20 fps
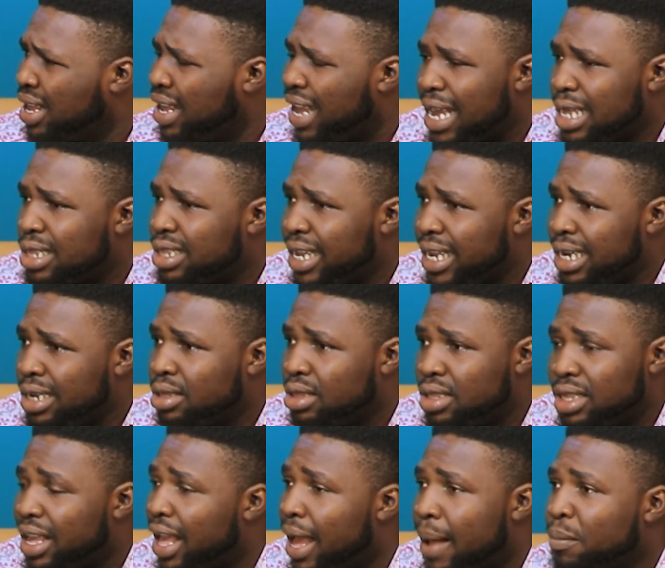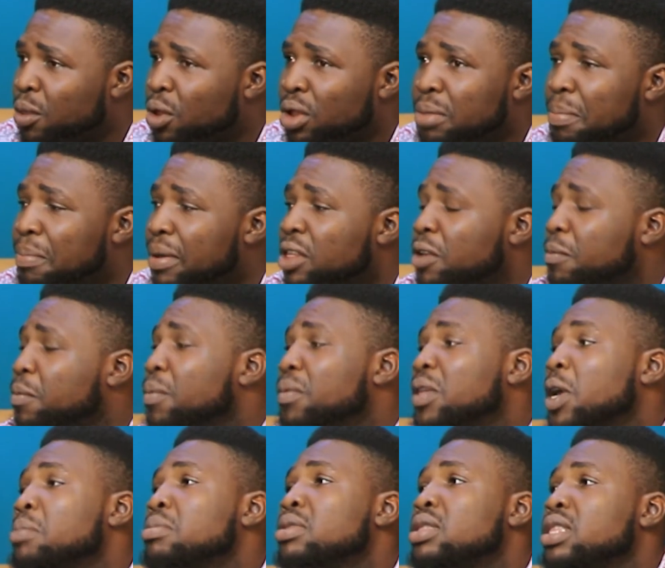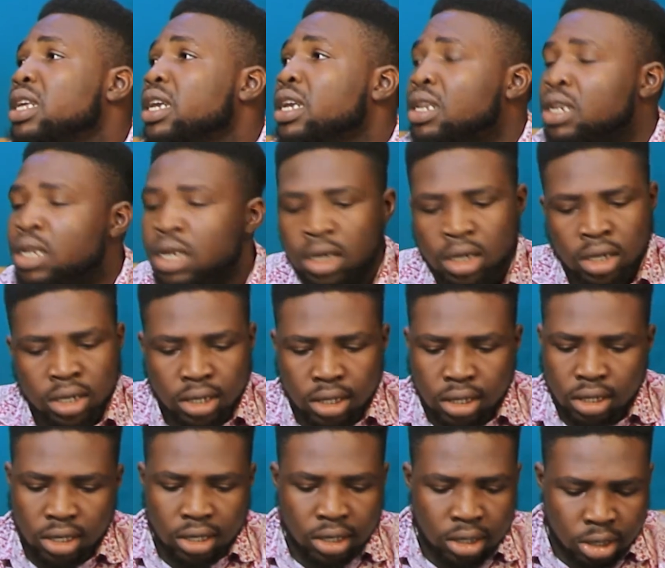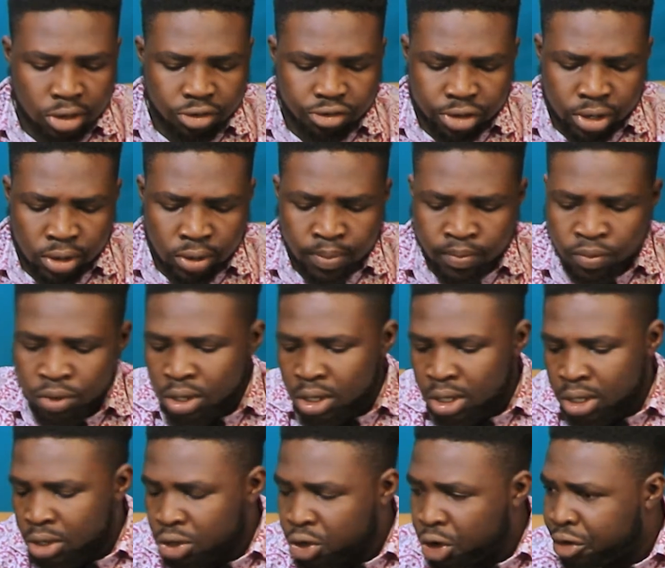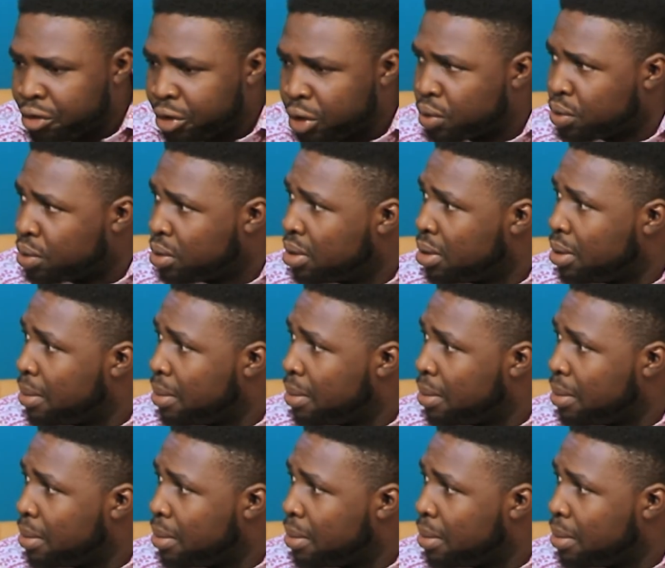I said, see, I'm not part of people that will be saying this thing is real, it's not real.